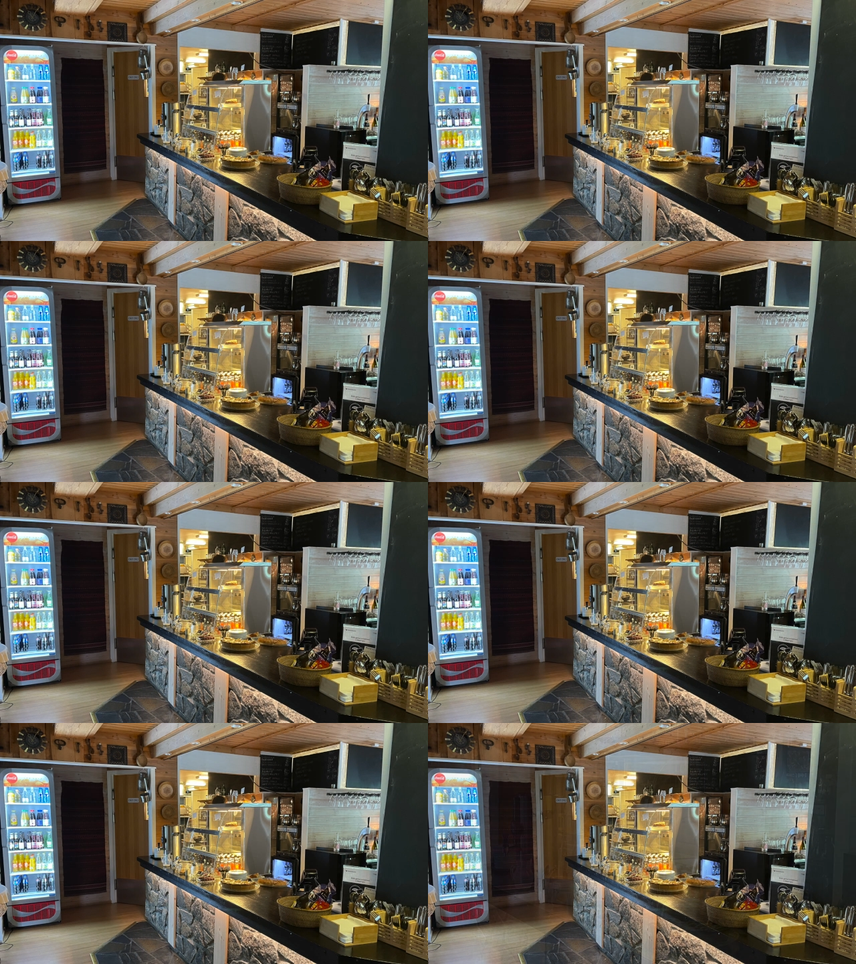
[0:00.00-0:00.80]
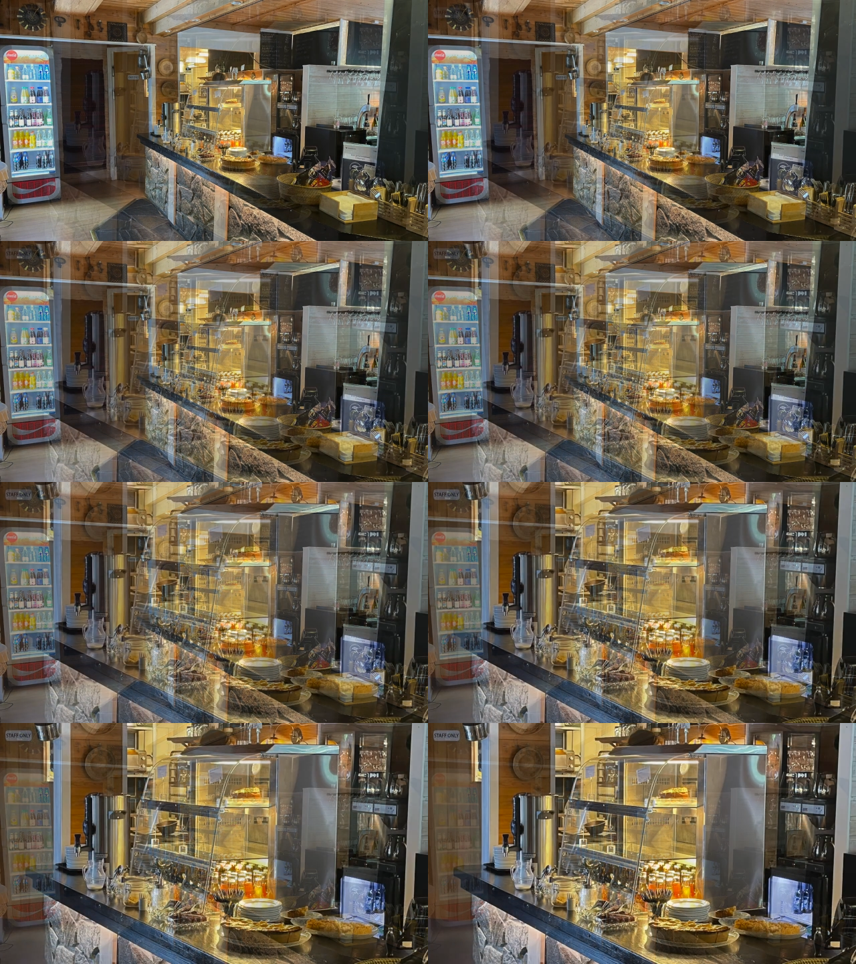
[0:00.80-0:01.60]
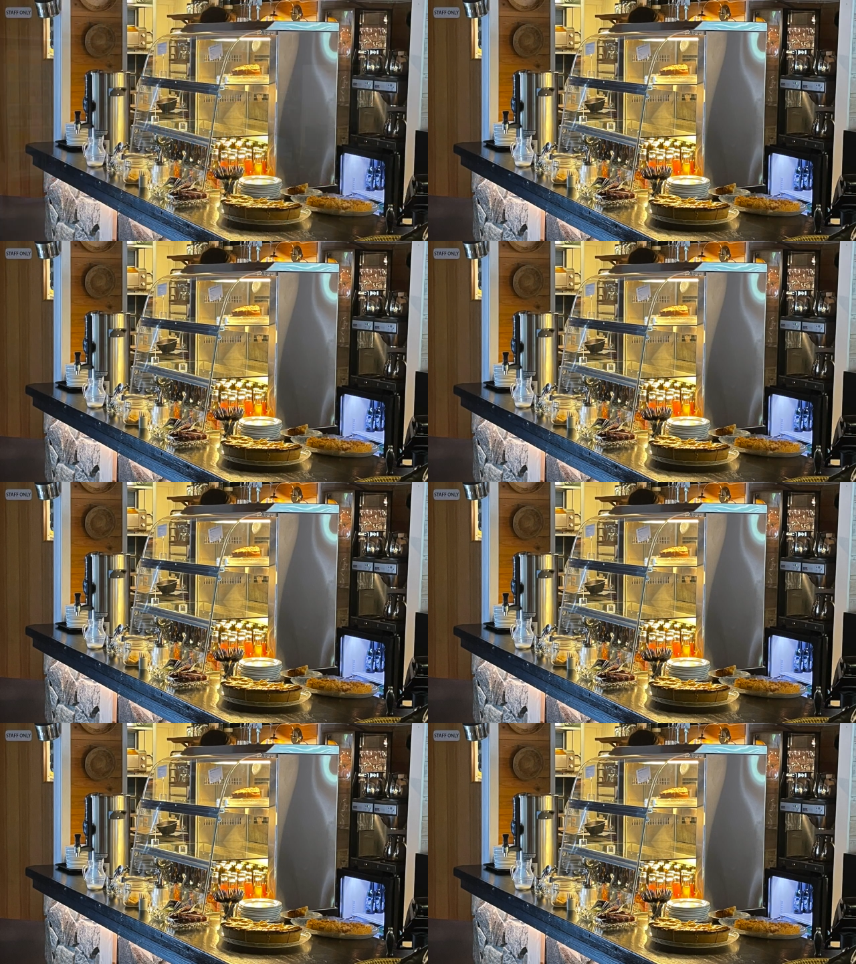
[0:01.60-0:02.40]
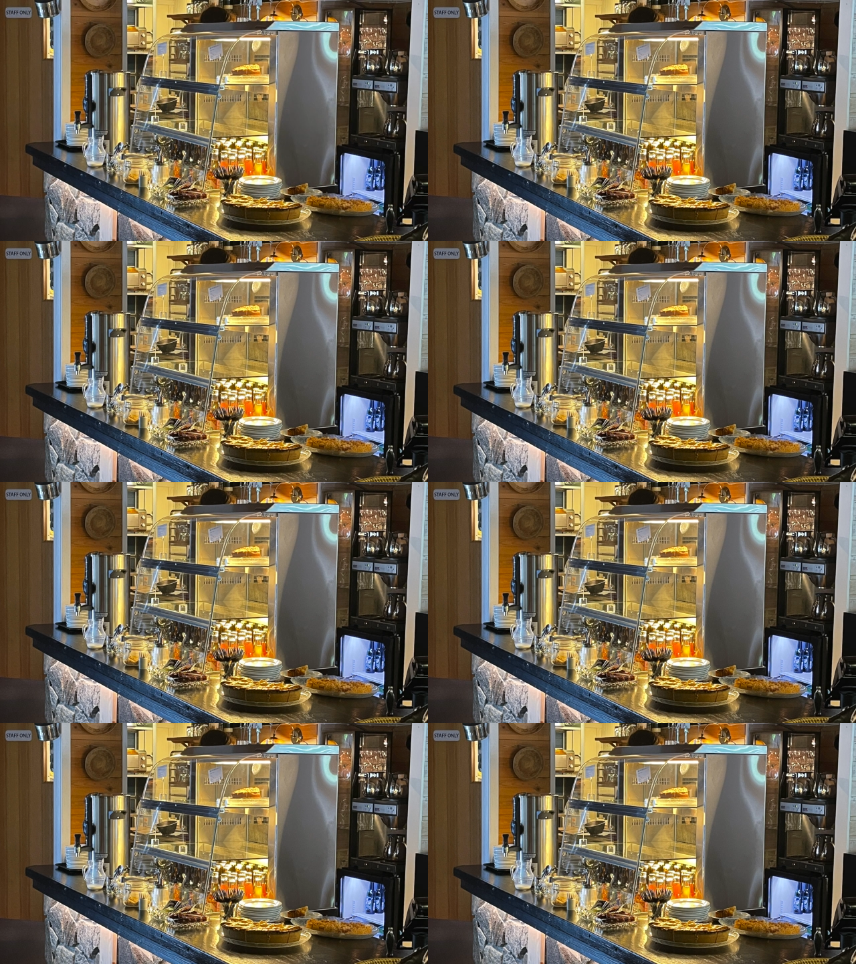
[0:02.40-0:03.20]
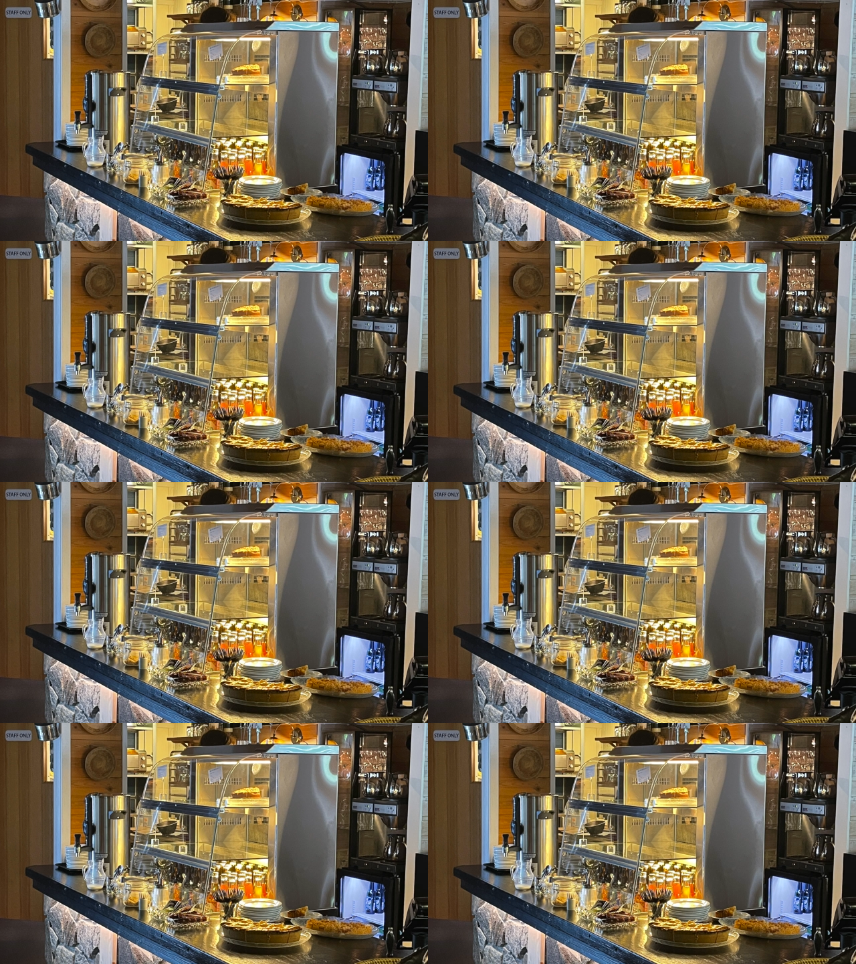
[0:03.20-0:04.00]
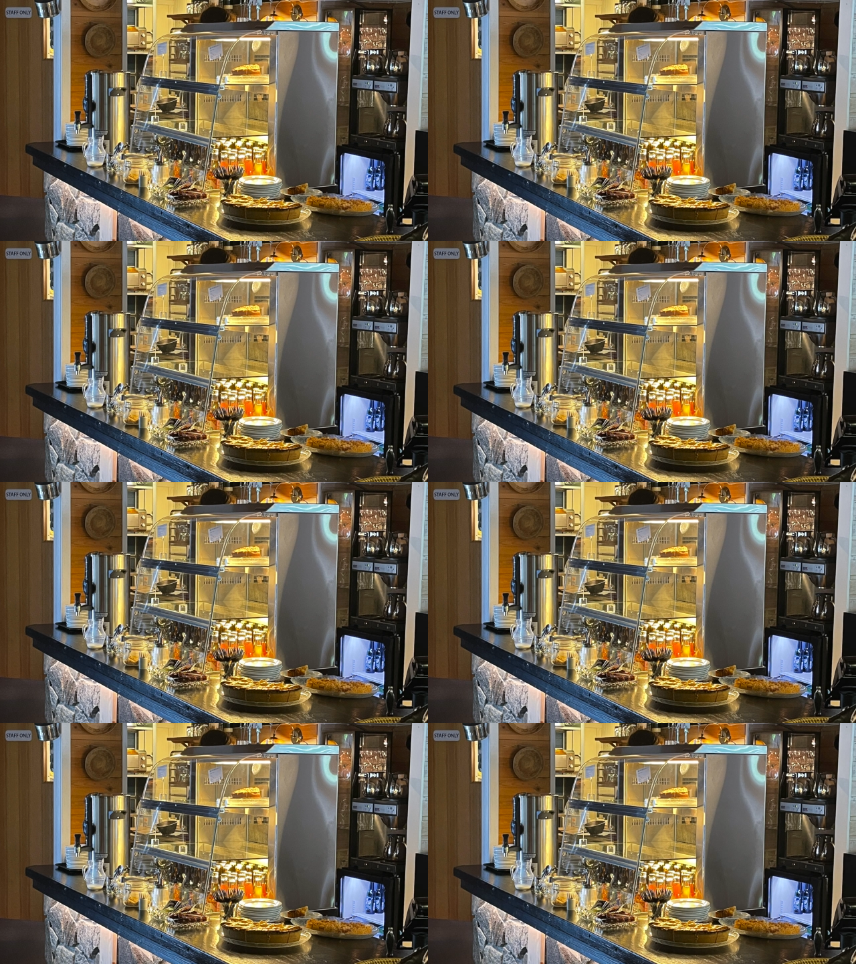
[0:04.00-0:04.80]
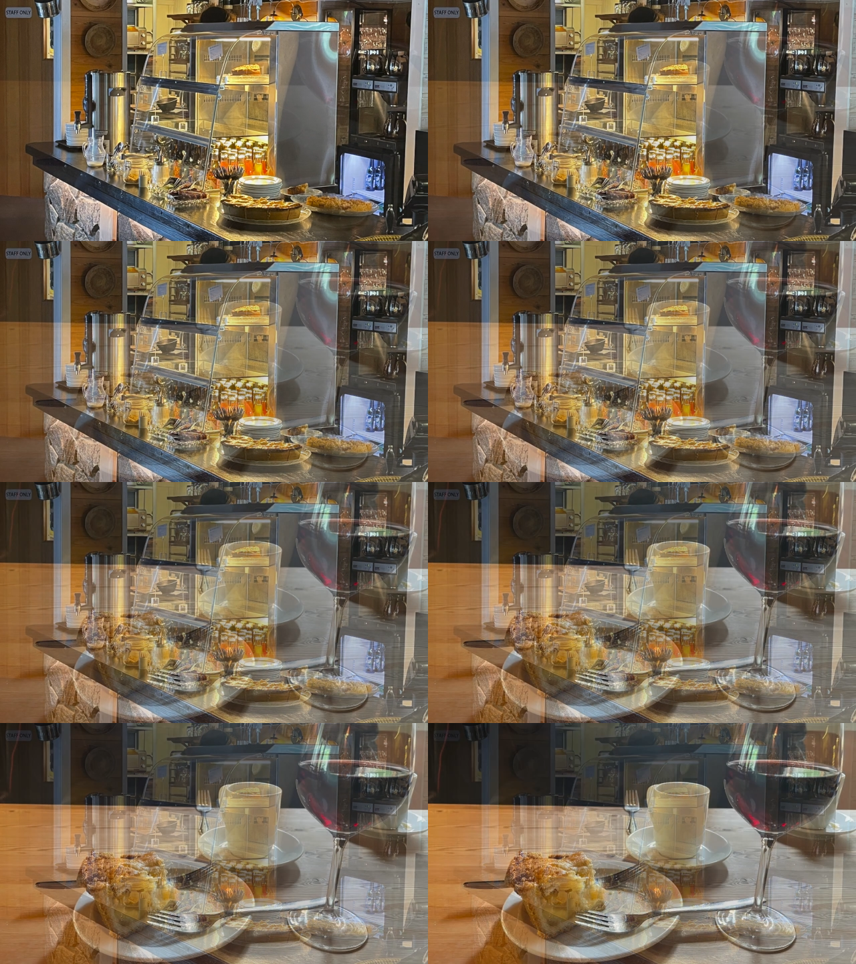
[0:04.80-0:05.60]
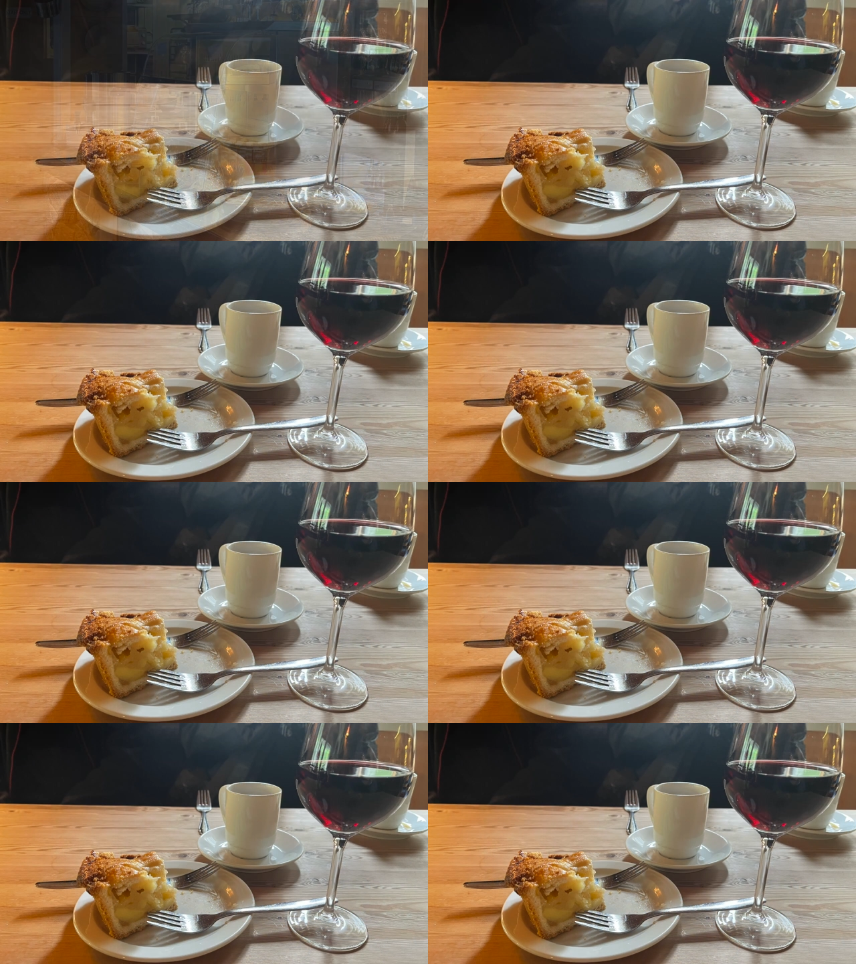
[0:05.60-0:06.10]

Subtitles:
(no speaker visible)